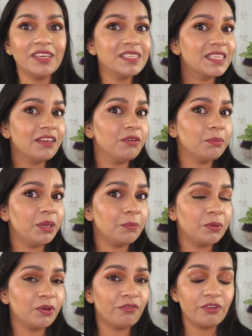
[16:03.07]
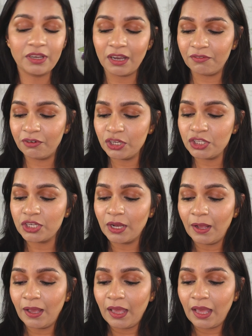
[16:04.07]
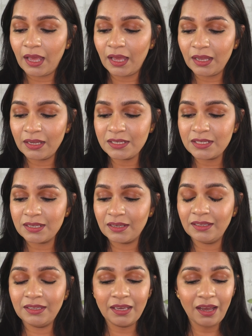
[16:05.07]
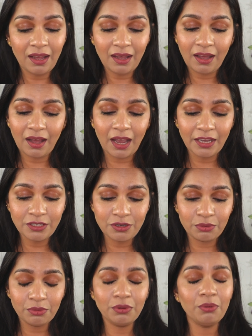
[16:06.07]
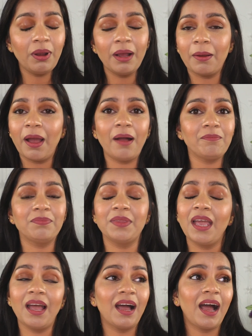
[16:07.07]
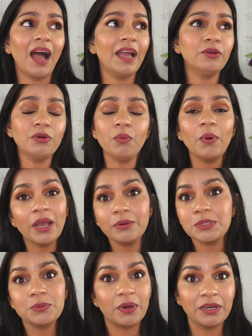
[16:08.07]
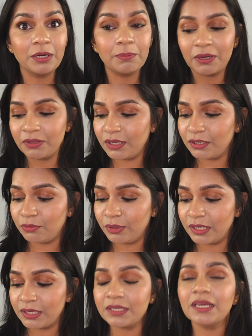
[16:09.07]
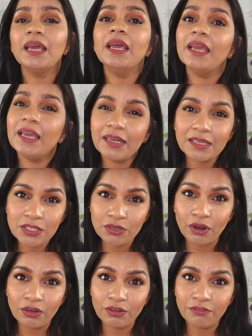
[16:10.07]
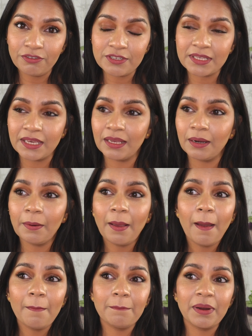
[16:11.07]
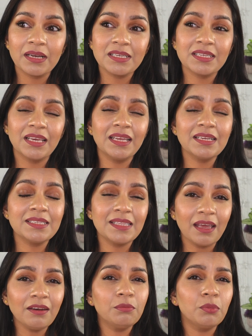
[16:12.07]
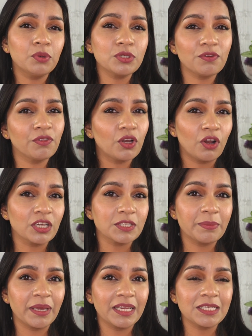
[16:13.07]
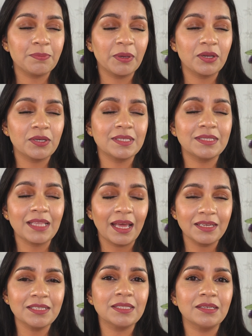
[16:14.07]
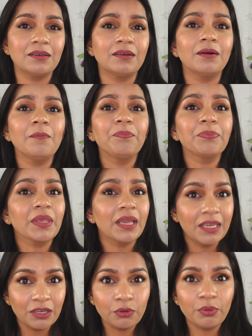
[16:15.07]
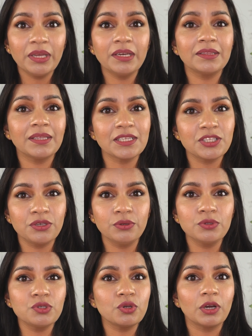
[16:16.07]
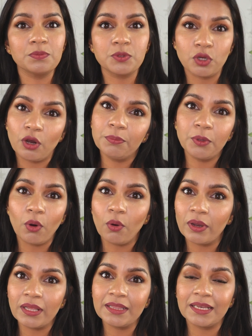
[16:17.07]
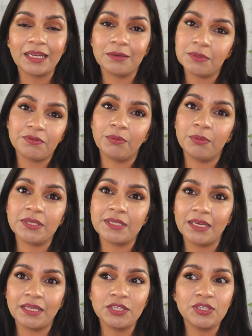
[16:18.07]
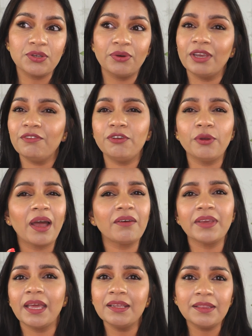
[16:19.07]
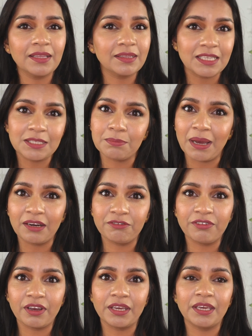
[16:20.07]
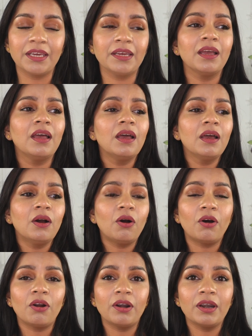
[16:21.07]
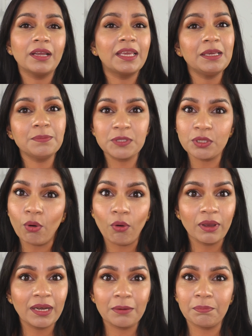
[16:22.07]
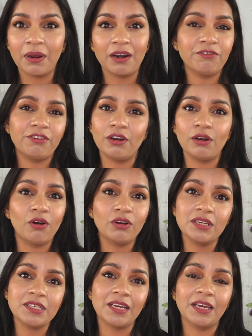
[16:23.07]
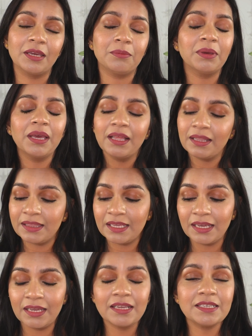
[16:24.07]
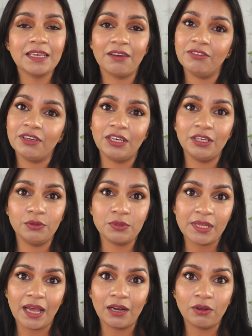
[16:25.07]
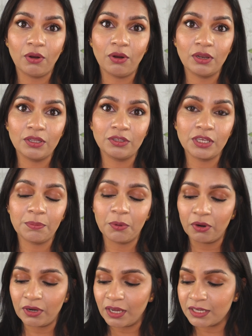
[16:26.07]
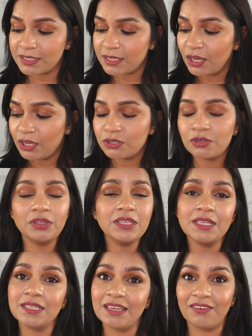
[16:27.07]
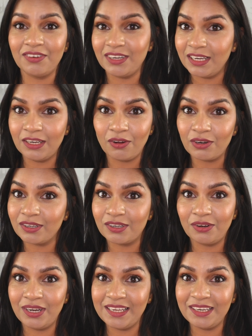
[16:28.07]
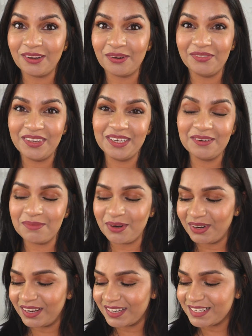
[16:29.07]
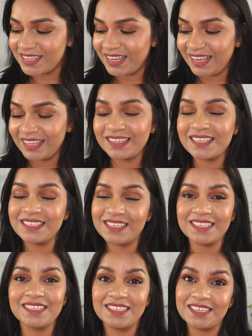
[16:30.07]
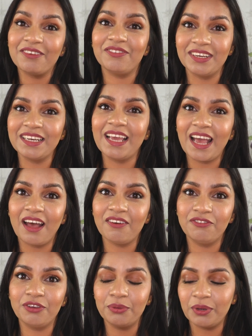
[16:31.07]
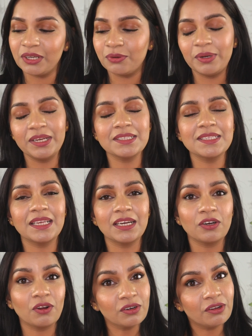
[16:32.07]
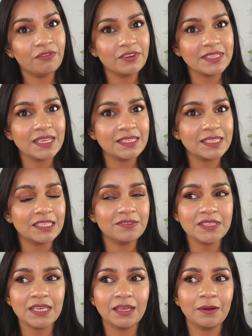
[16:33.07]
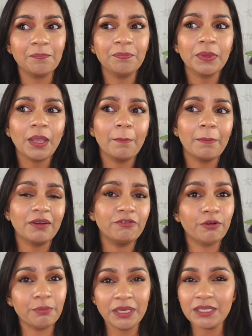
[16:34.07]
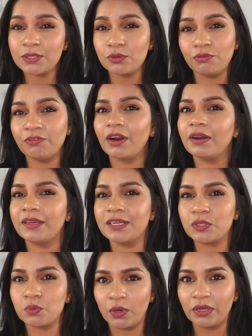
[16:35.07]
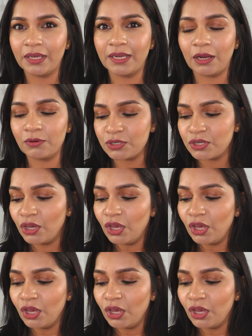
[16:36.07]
It's giving me a beautiful coverage. And yeah, I don't know why I was worried about the ingredient. It is not good for skin, but it is there in most of the cosmetics because that is the ingredient that's used to absorb the oil that comes from your skin. So if you have anything that's mattifying or keeps the oil at par for a longer time, they definitely use alcohol in their products. So this is definitely not a clean or vegan product. This doesn't definitely have few ingredients that are not good for sensitive skin, but for me so far it is working out.